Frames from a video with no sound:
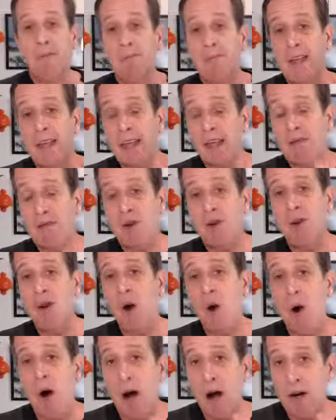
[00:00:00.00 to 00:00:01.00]
If you know
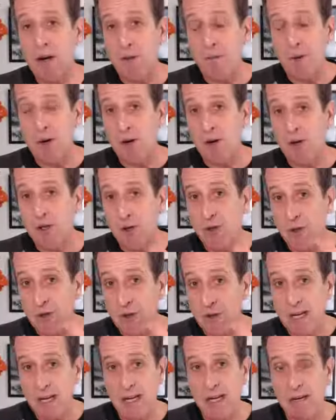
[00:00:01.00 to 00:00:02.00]
entrepreneurs who
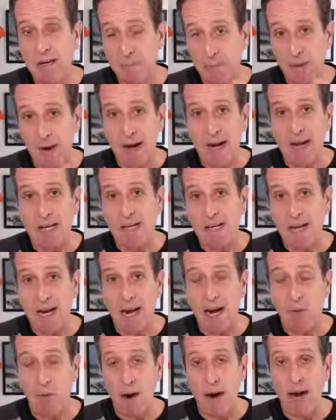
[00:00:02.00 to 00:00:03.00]
need
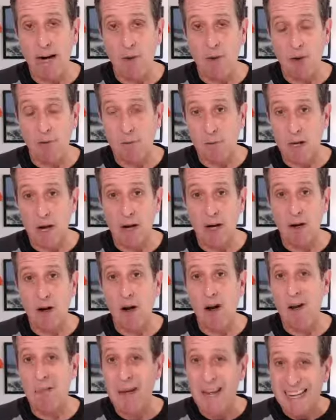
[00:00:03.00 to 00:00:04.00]

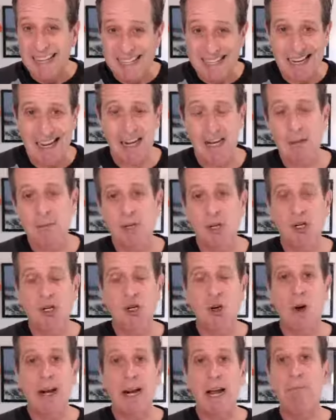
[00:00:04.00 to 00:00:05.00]
branddiyGroup.com, tell them to
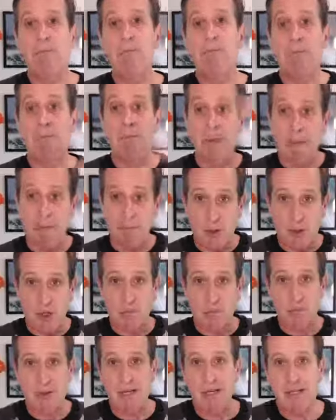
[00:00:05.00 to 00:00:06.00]
join up.
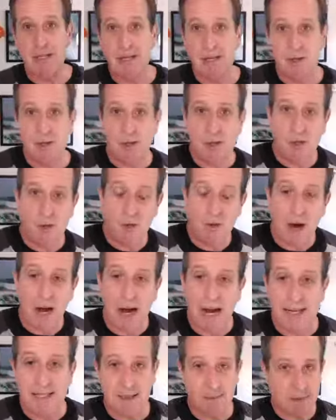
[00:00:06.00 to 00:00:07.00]
Membership continues to
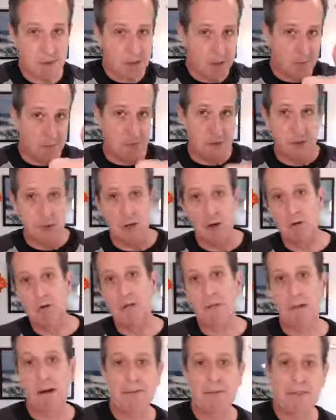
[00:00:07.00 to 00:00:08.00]
rise. I'm super stoked
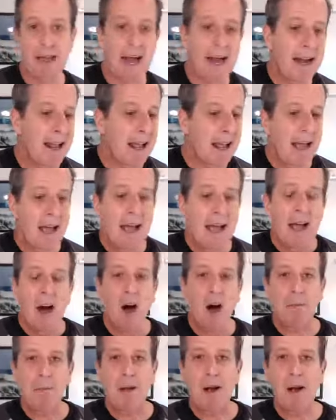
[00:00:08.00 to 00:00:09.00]
about that.
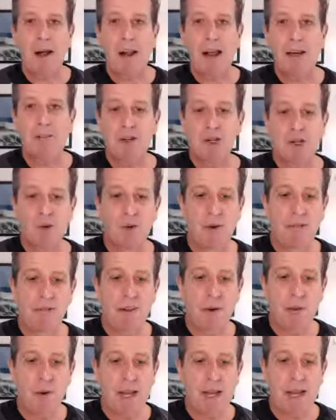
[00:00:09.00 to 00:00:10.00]
Hope you all have a terrific
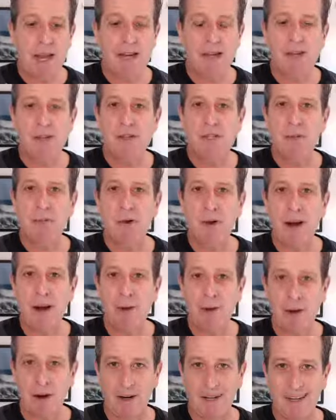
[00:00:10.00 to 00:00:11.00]
weekend. Do some great
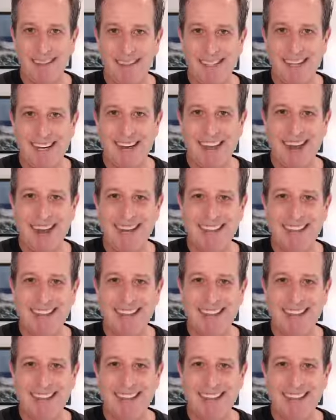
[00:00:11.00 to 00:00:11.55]
work. See ya.